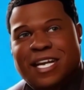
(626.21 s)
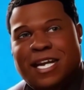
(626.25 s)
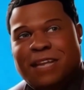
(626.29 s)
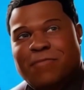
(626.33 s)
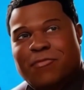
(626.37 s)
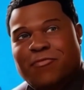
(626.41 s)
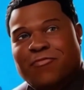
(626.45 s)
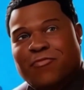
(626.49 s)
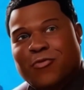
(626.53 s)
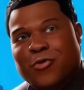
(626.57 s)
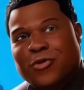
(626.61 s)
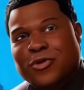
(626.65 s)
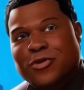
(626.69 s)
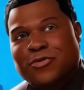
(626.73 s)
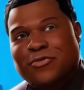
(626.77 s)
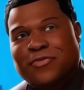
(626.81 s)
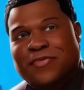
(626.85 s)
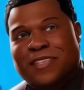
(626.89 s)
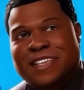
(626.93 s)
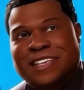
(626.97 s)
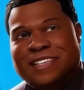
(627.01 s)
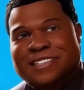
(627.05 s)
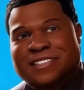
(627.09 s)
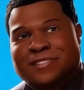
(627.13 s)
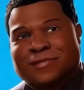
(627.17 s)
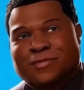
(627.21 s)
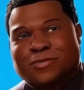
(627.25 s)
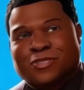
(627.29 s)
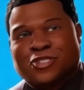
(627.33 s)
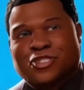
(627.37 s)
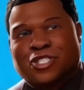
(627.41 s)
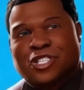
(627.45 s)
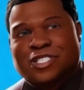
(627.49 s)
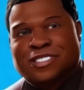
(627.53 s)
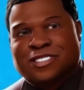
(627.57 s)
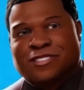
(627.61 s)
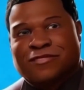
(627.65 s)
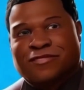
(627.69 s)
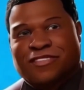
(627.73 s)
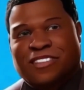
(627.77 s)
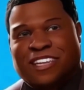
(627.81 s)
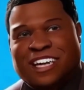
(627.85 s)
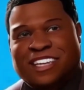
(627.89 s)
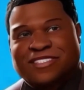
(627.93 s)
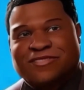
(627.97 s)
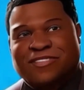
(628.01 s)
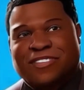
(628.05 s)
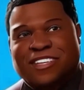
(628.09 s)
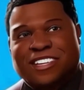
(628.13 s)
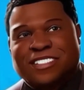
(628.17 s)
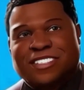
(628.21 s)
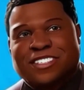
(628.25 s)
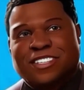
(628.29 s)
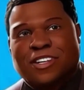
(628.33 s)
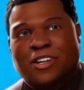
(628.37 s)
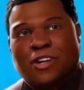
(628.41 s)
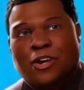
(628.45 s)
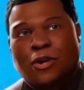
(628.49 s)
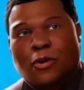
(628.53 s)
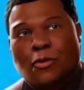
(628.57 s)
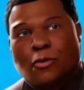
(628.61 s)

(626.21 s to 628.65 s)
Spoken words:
And before you think this was just a flex fest,